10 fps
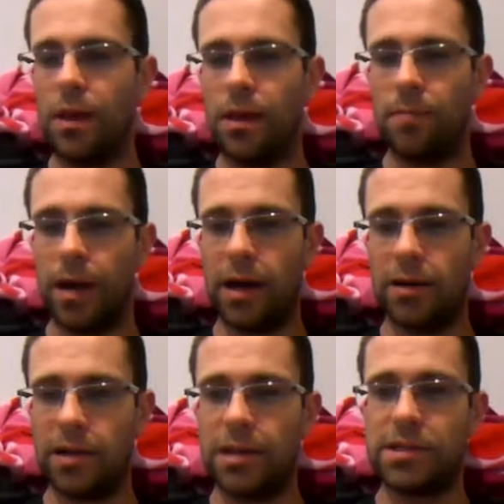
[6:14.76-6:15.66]
But
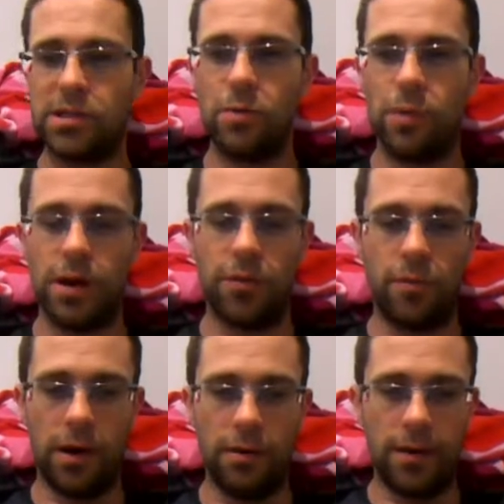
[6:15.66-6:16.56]
it is still
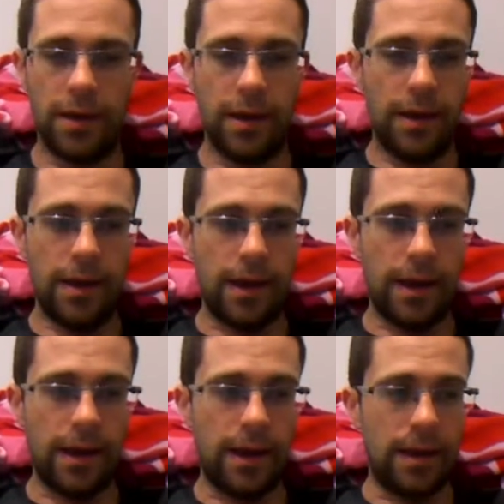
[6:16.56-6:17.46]
worthwhile.
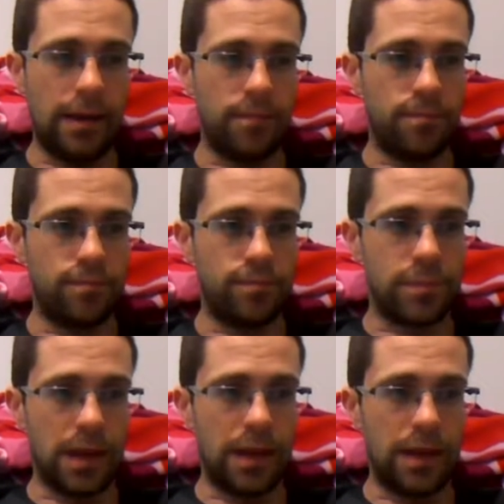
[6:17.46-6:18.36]

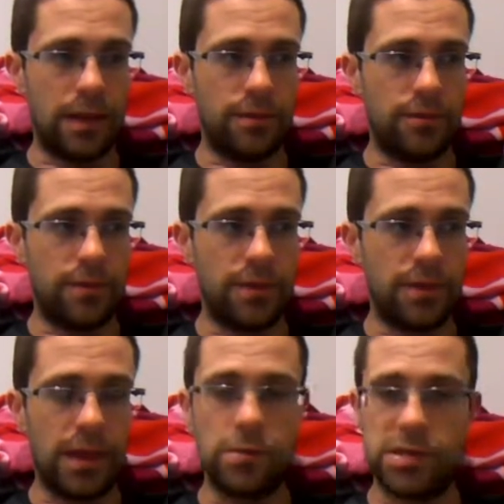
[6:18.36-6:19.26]
And
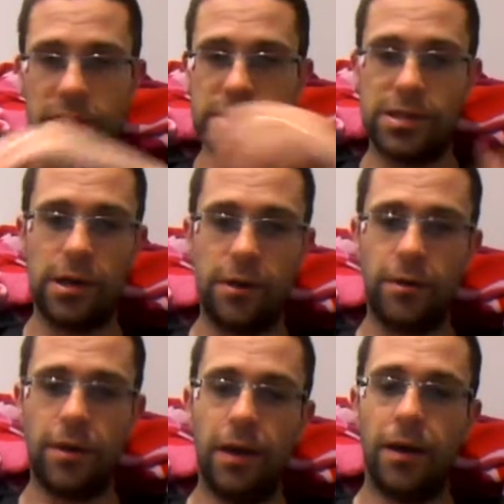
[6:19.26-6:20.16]
that was it. So
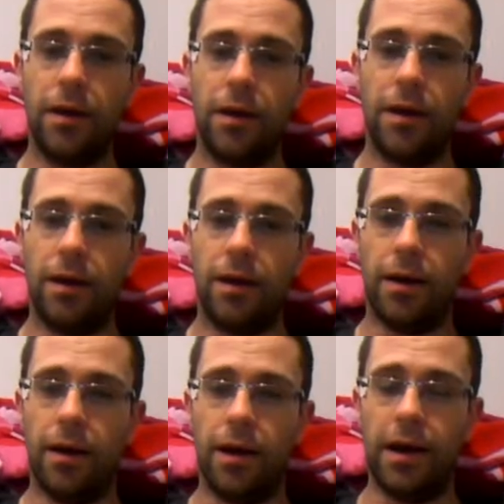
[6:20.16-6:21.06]

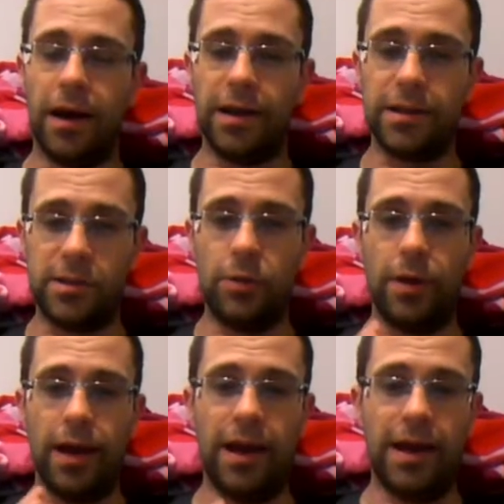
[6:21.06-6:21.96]
I
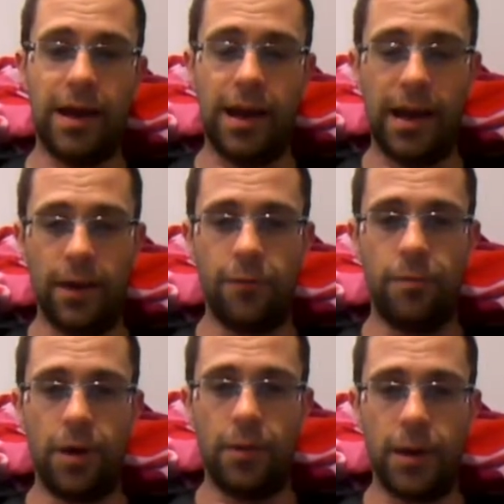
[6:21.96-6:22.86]
do have,
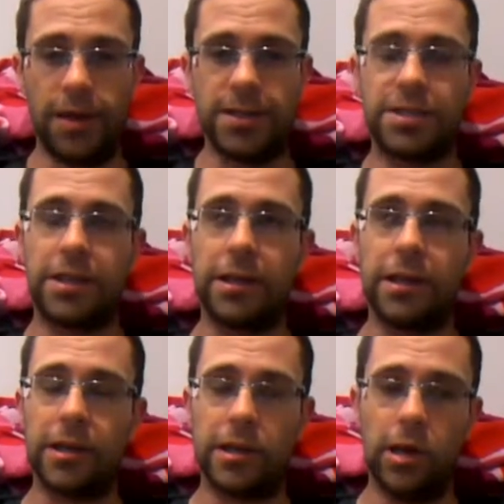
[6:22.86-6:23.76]
by the way, a
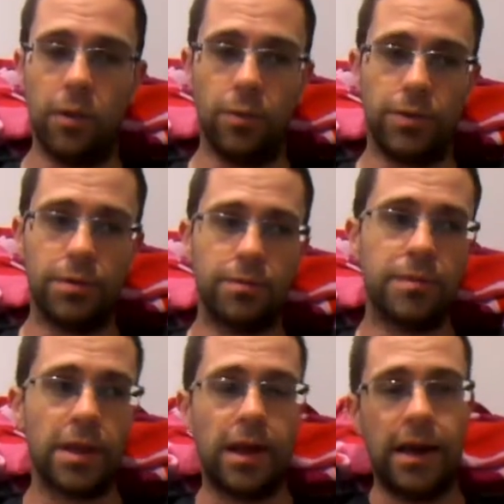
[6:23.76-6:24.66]
stinking cold,
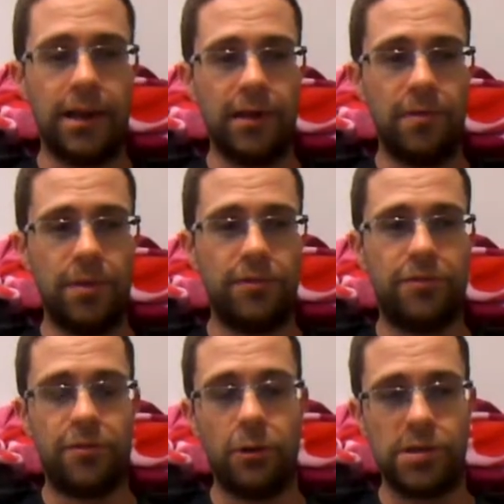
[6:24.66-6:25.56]
and I've been
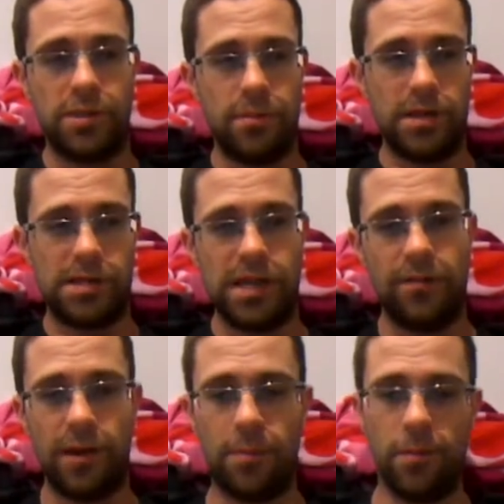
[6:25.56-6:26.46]
dosing
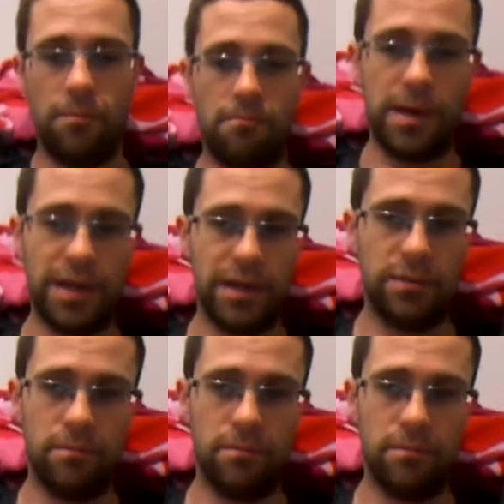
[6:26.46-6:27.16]
myself up on many